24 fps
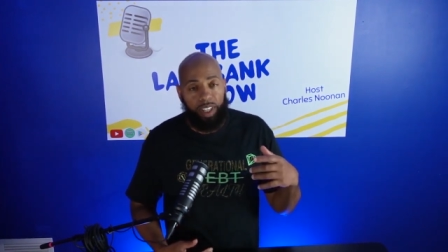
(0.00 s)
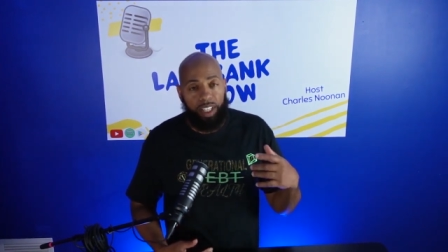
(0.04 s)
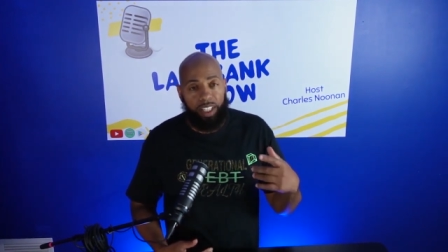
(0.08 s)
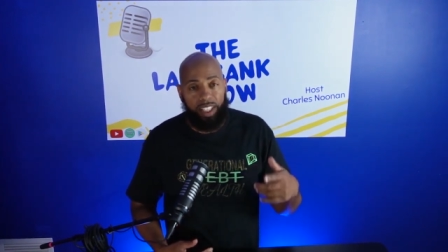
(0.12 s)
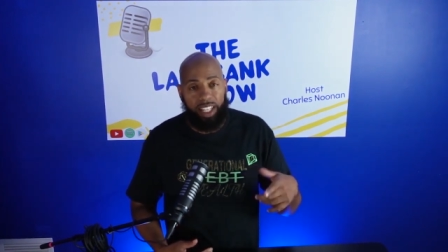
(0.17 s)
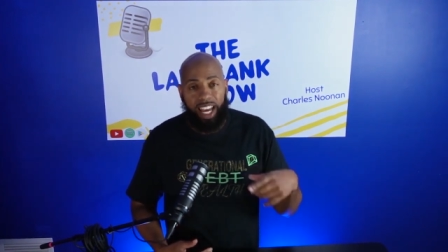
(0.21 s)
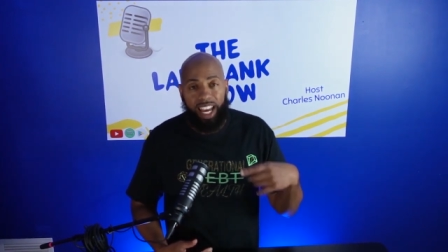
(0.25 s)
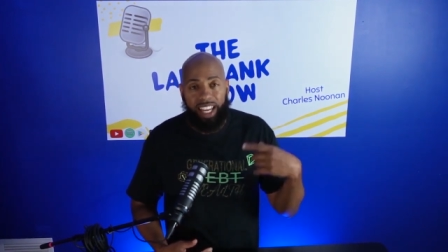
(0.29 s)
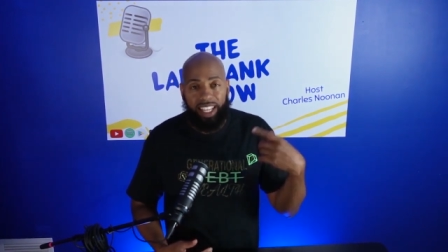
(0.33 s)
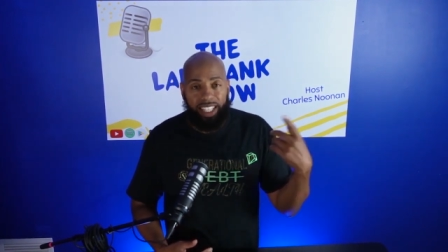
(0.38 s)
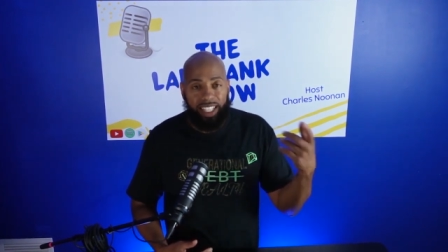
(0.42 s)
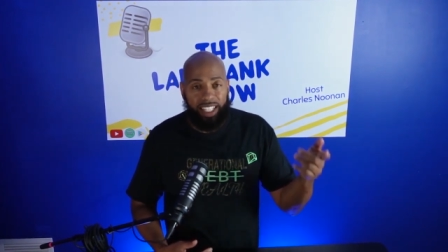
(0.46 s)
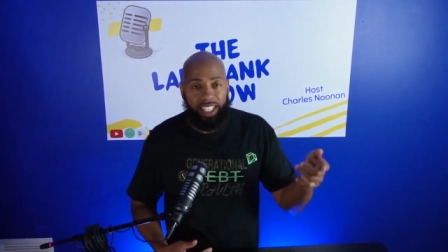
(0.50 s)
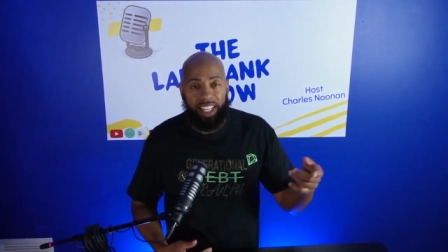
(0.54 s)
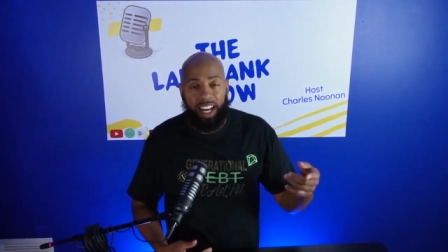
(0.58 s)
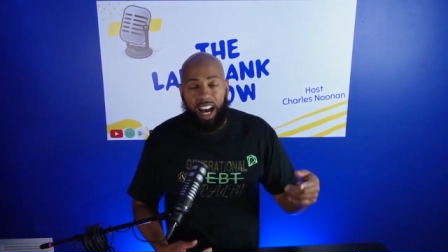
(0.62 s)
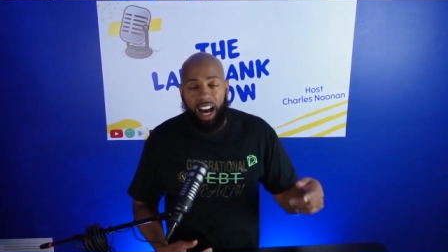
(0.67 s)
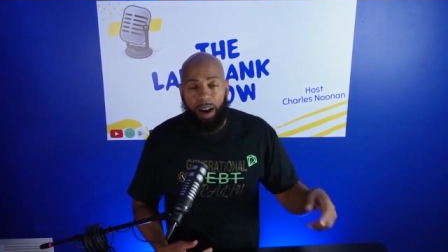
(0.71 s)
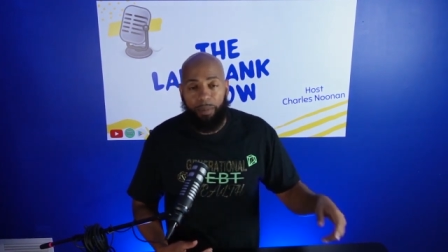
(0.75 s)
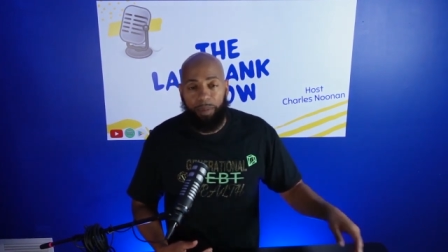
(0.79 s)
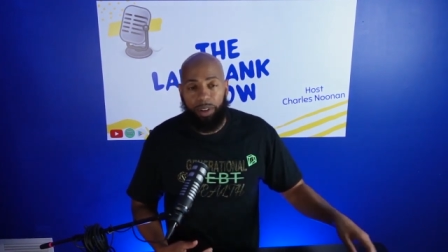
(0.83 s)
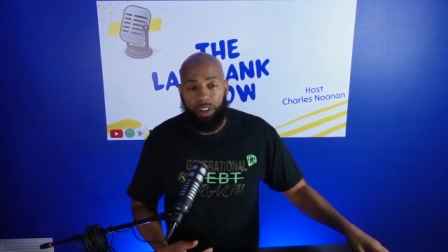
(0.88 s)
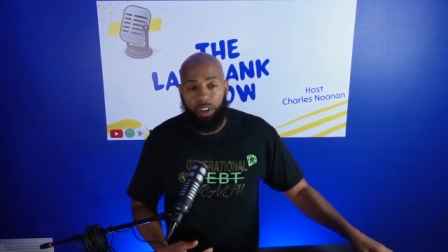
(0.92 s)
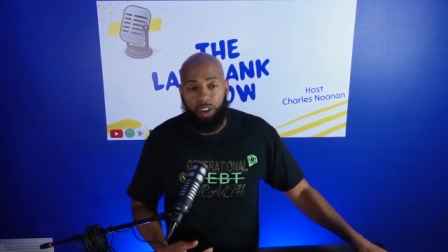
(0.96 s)
like, and
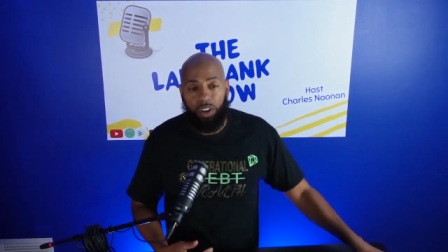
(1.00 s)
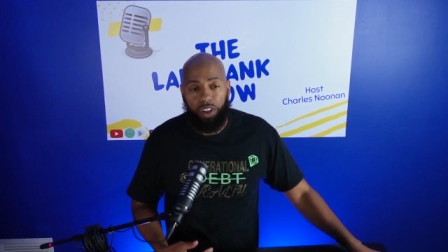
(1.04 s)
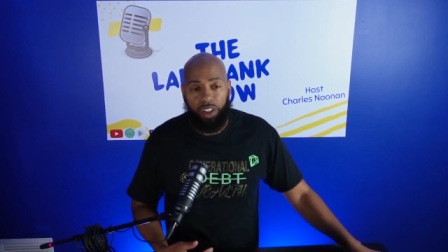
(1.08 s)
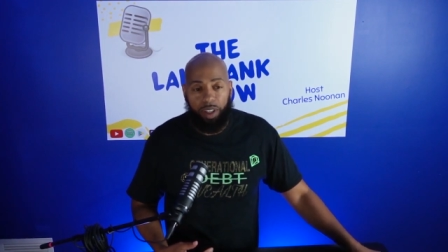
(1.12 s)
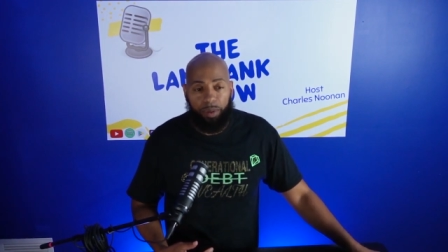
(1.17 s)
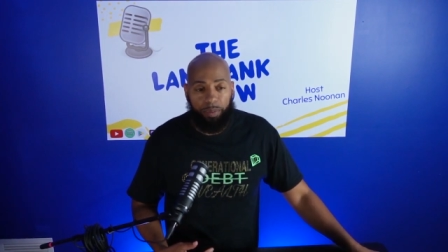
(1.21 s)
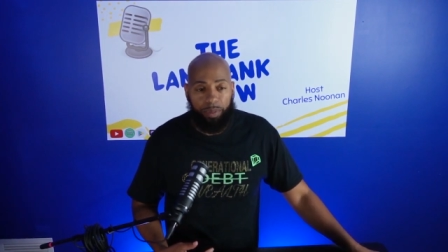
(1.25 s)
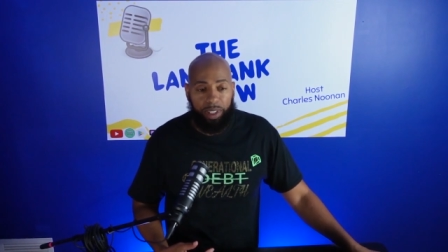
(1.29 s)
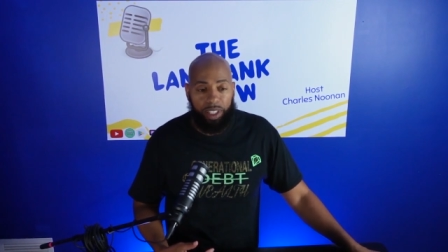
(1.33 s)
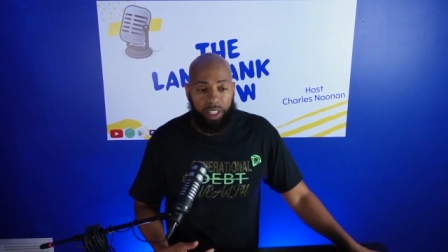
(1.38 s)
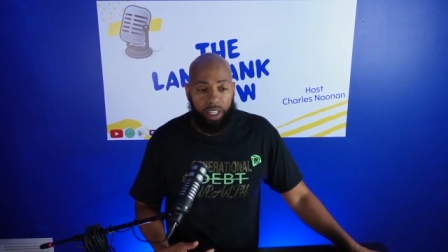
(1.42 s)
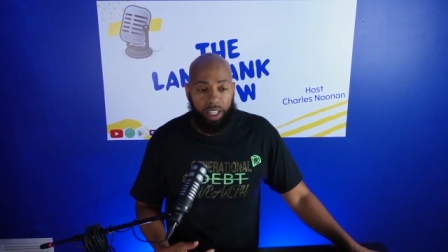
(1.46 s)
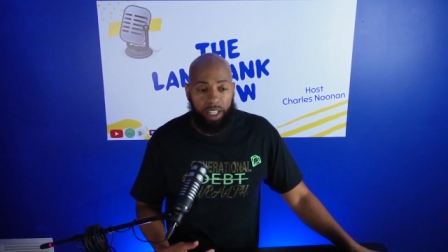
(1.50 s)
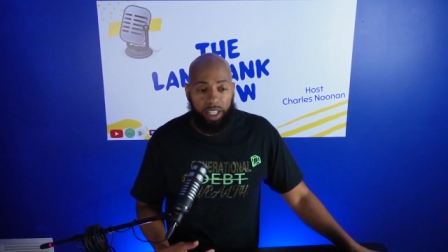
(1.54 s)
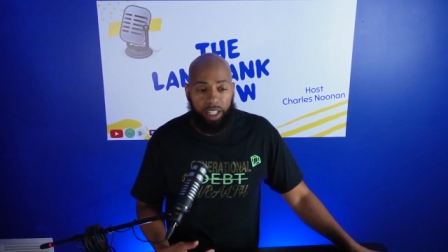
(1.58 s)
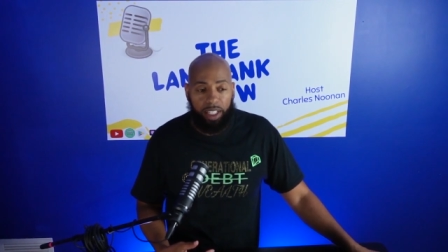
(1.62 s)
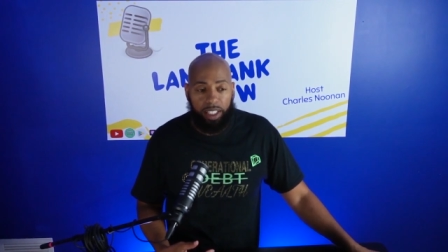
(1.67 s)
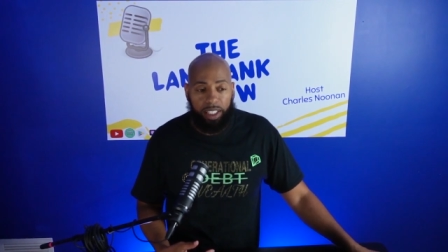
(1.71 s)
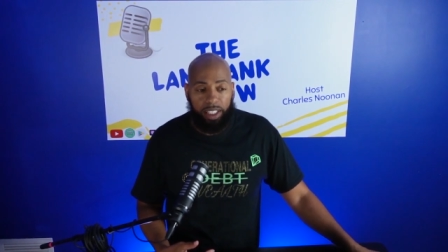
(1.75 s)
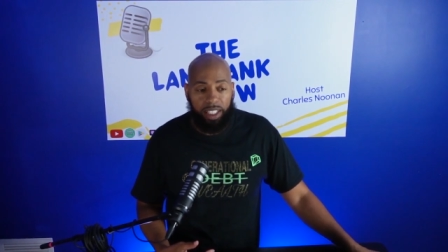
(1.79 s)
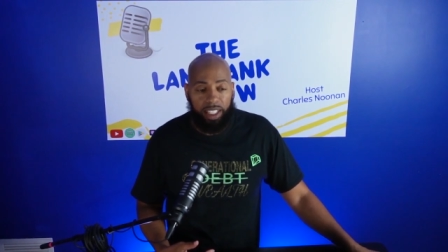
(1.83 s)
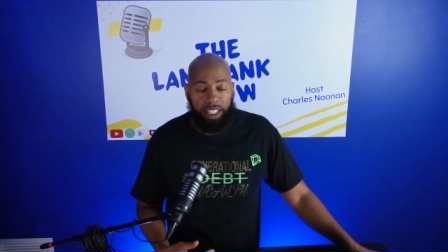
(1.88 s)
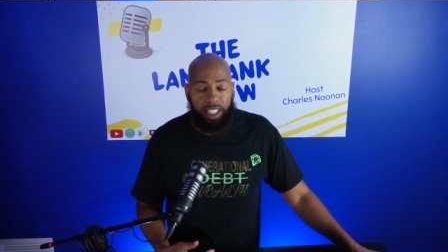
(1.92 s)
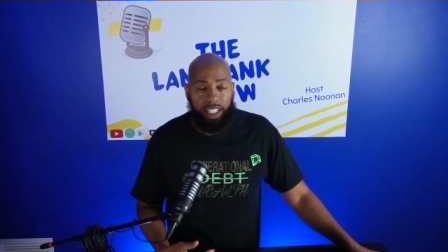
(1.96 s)
comment on it
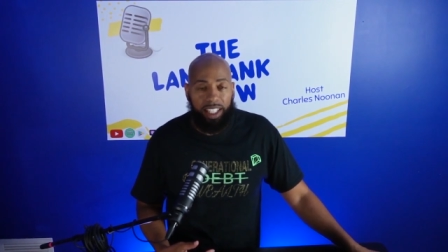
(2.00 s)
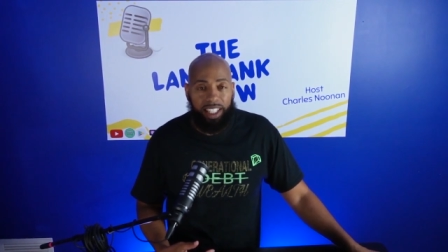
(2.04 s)
because